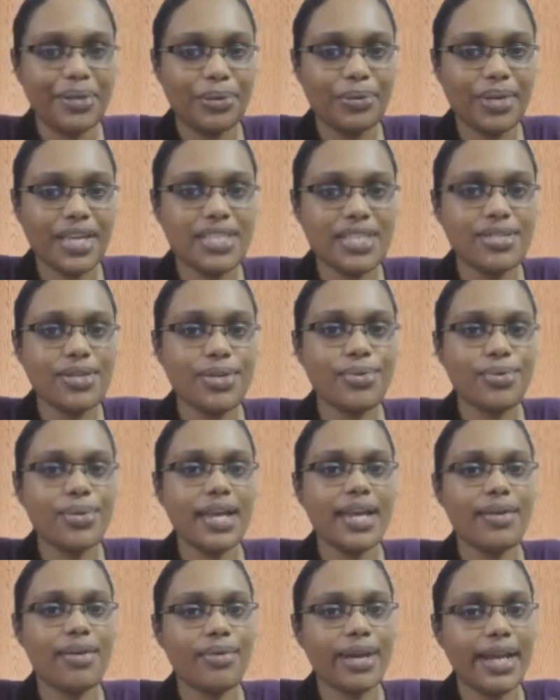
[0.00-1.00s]
Okay, so you
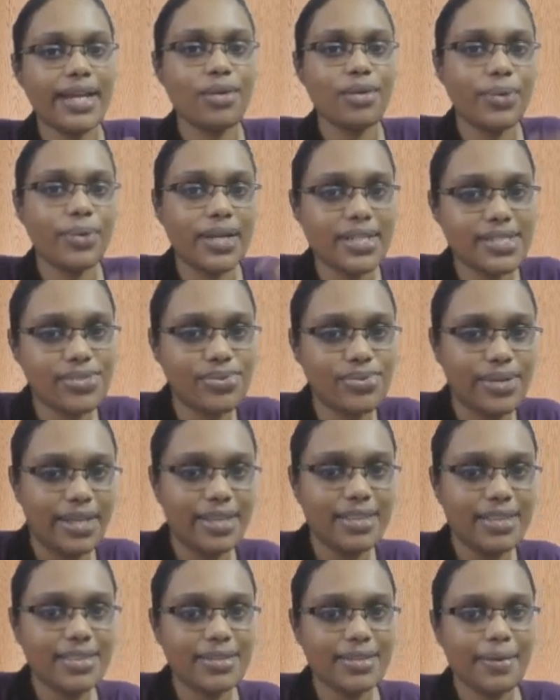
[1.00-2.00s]
can write one
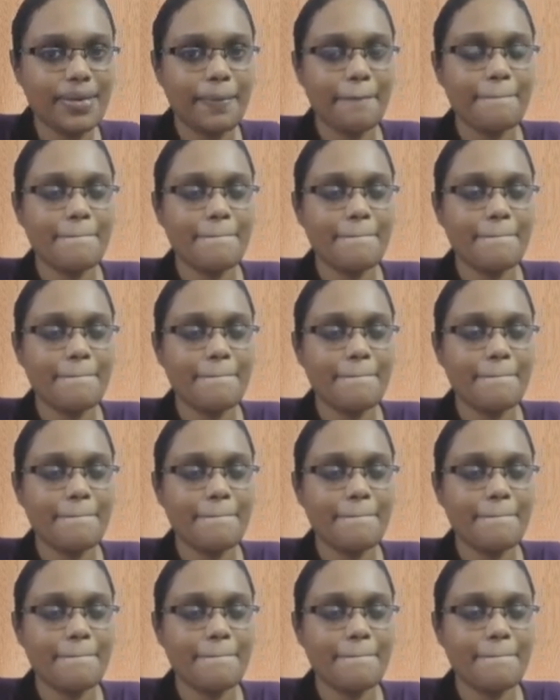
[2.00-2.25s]
strength.